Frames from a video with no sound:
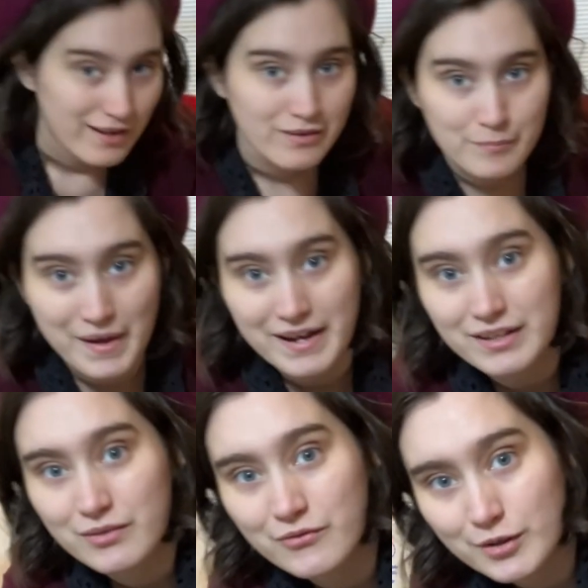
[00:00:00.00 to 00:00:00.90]
The back of
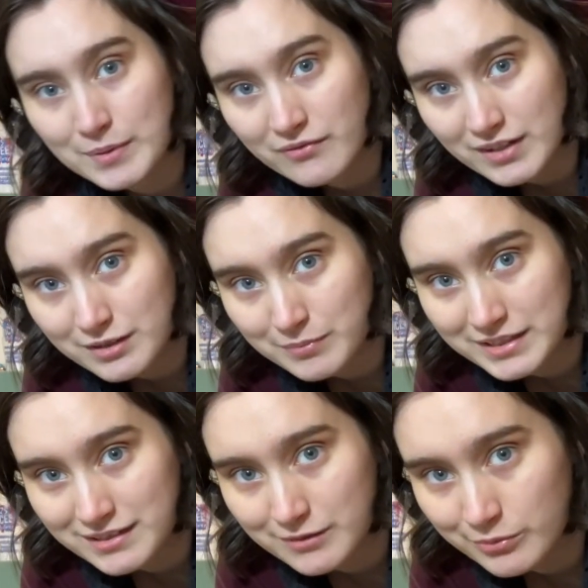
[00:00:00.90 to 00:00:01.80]
the Furby faceplate
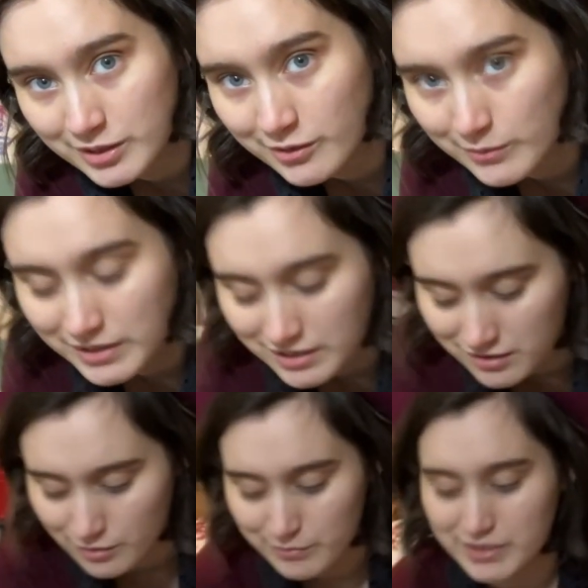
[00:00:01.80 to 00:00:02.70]
didn't print all the way
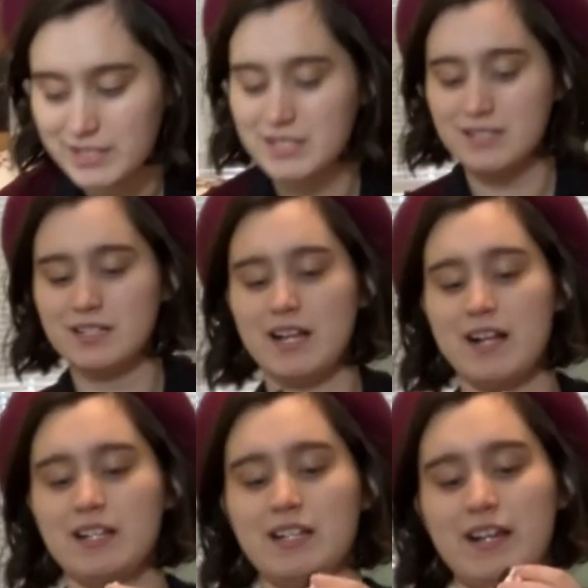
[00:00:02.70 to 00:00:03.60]
either, but it still kind
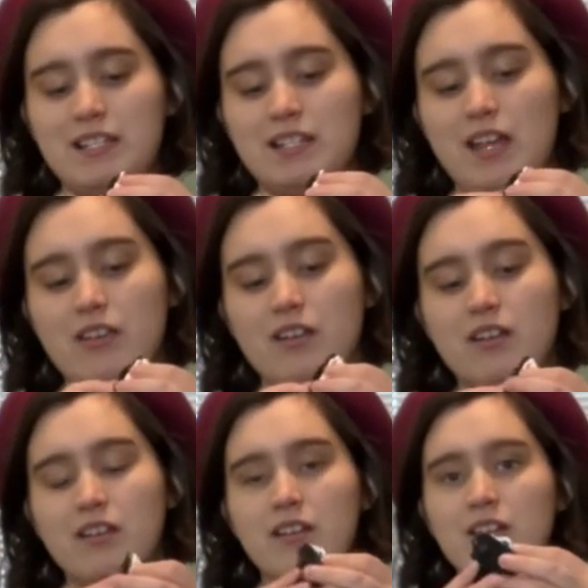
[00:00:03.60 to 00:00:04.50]
of connects together.
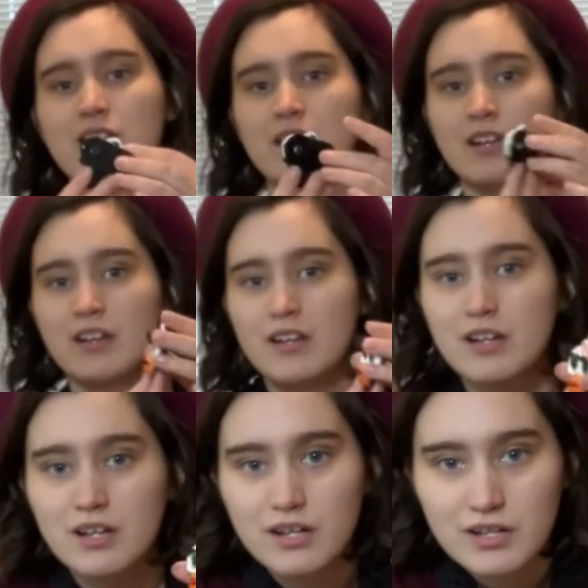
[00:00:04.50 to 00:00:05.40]

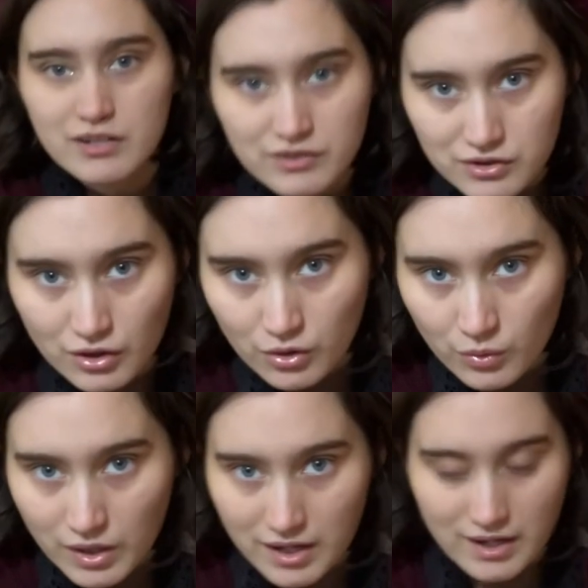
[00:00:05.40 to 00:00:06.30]
So,
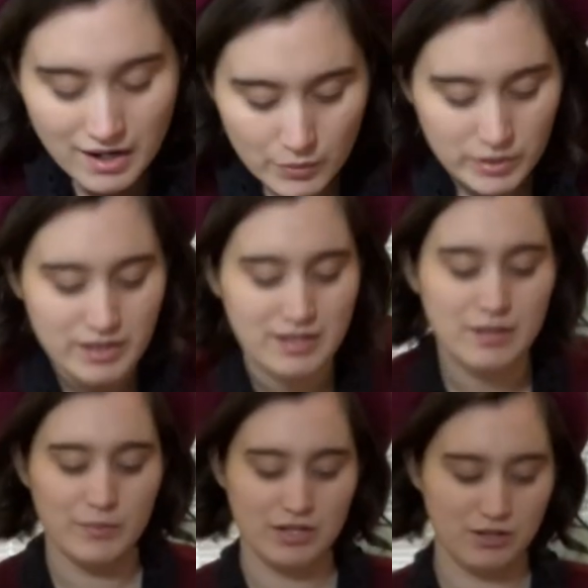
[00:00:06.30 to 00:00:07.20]
what I think
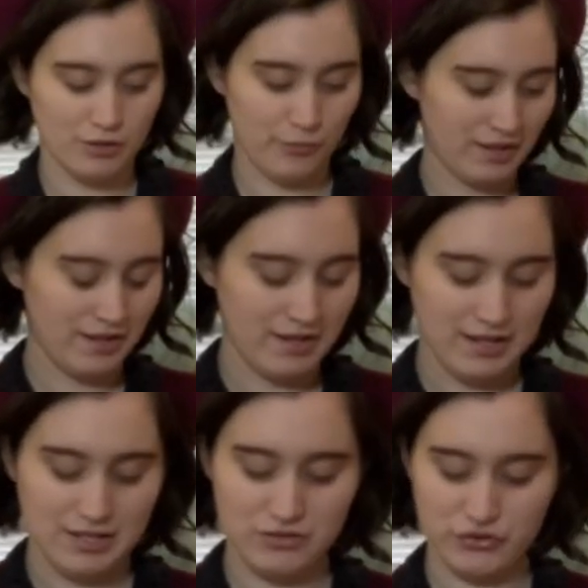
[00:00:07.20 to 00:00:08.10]
I'm gonna do
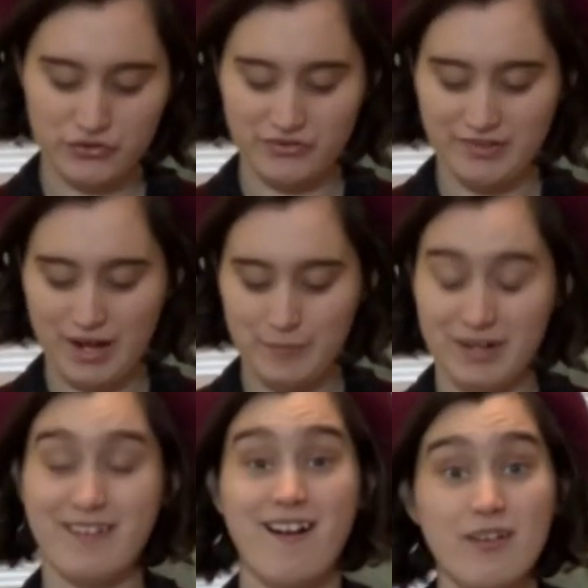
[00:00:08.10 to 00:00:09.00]
is I'm gonna
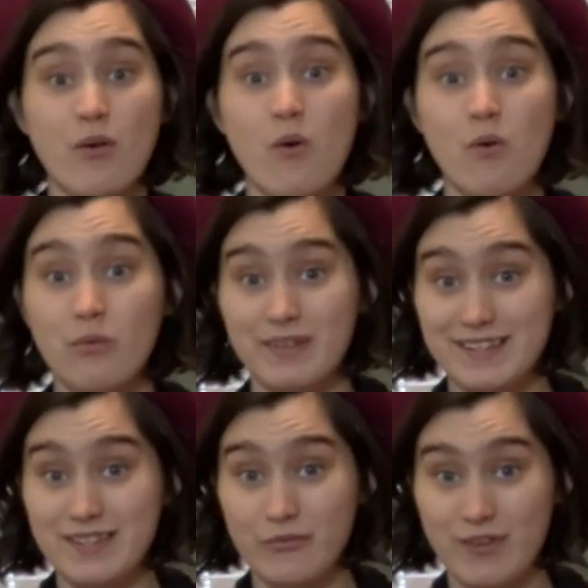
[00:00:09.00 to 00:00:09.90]
cut a hole
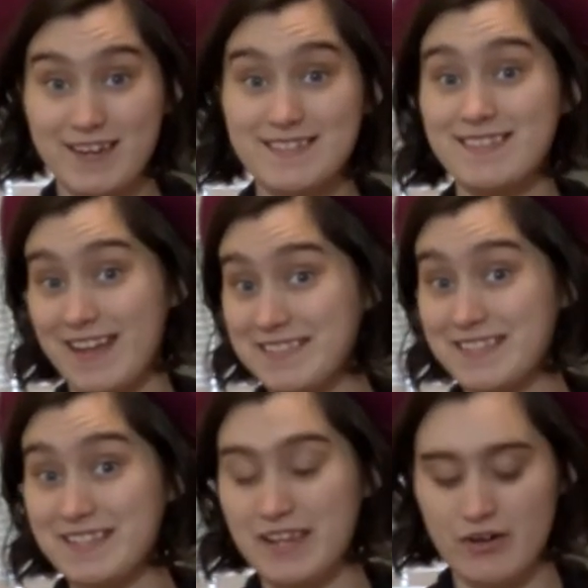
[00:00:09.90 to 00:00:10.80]
in the face, that's
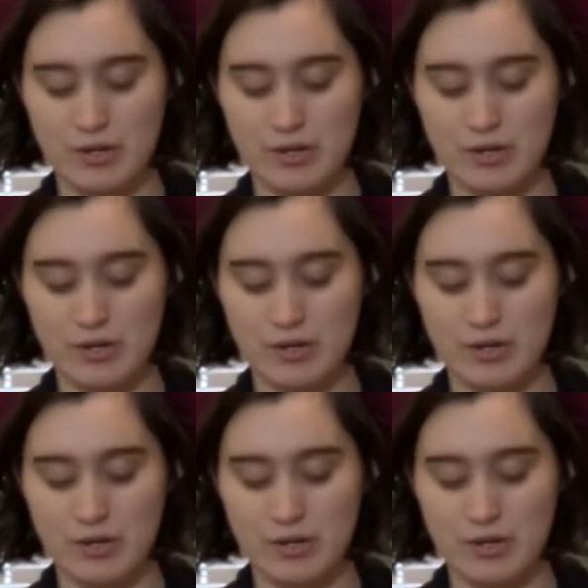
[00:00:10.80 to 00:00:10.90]
the scary